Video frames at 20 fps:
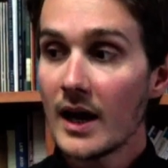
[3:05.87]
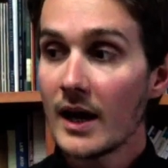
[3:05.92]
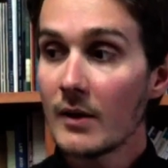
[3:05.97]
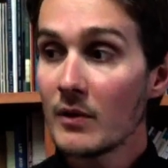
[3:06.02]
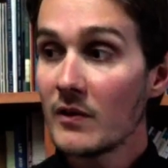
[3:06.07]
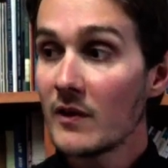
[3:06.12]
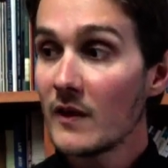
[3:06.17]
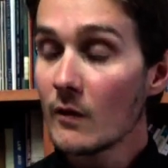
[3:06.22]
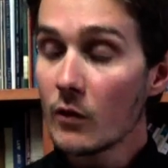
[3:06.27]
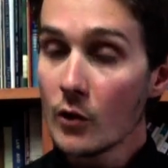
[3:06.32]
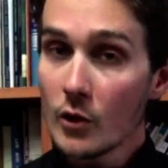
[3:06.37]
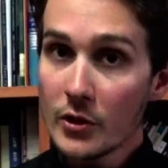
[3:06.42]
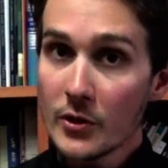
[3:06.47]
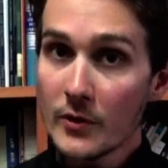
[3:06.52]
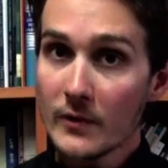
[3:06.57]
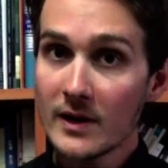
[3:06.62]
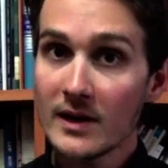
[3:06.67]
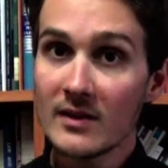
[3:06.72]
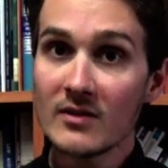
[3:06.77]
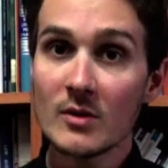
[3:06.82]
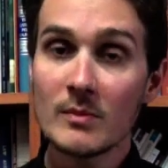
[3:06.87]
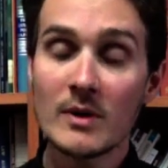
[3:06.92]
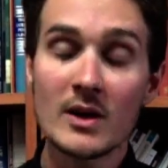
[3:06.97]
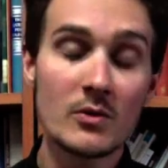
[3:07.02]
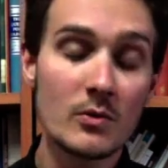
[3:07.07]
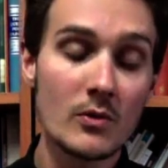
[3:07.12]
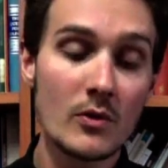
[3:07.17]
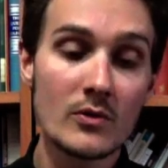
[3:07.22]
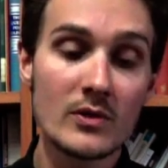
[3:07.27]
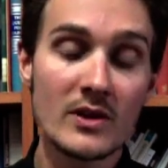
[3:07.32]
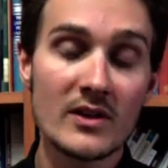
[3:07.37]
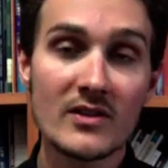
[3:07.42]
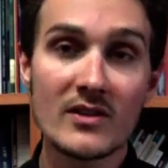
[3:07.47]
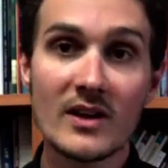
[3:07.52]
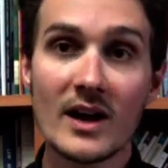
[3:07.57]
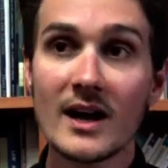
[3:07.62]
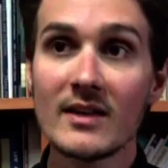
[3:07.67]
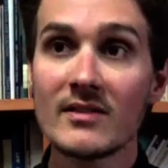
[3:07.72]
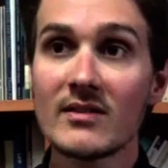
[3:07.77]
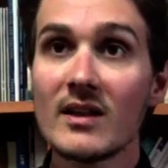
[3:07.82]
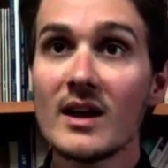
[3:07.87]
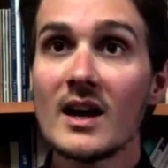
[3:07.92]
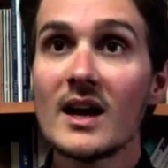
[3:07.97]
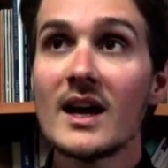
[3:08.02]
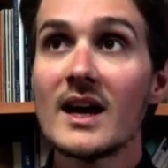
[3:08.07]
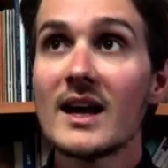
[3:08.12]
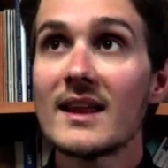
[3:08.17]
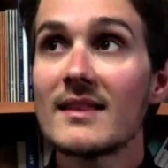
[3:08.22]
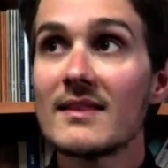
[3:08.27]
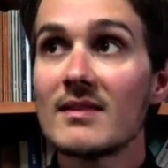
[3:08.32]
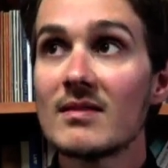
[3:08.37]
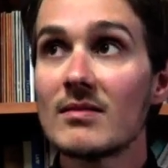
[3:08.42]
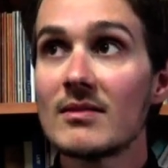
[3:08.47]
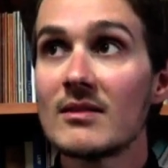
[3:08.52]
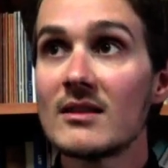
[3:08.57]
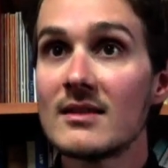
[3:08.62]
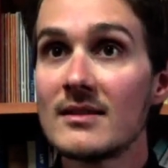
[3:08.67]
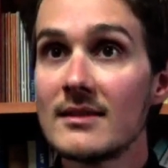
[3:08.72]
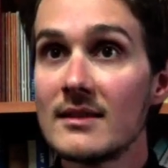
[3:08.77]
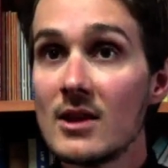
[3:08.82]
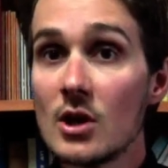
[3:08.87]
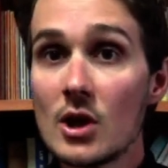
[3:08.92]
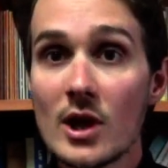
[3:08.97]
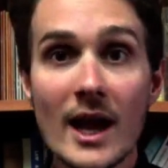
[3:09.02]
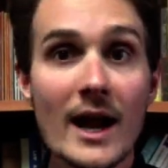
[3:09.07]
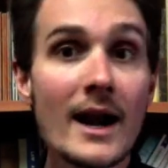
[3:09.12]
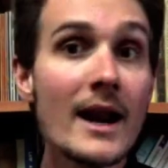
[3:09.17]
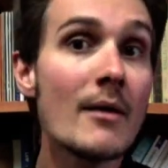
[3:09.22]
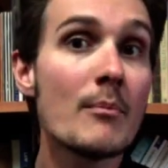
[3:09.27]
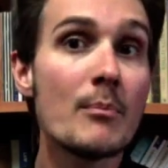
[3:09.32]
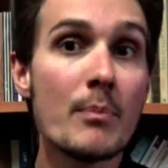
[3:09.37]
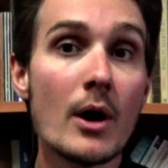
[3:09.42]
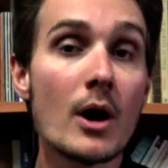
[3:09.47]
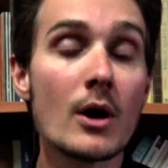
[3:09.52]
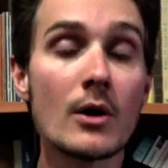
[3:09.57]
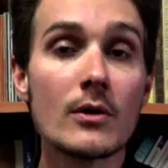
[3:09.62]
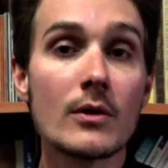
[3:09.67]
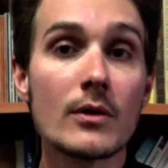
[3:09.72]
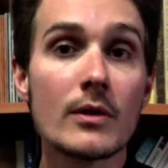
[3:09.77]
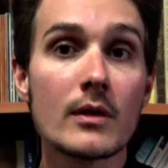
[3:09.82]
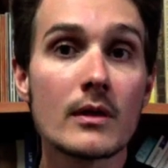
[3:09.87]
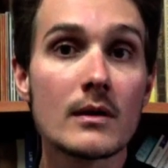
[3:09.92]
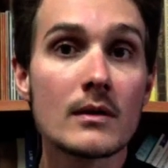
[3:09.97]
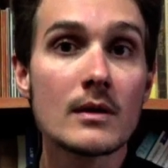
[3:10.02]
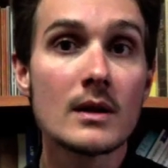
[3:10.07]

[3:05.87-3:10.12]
Within Lutheranism, as we'll discuss, you can have both.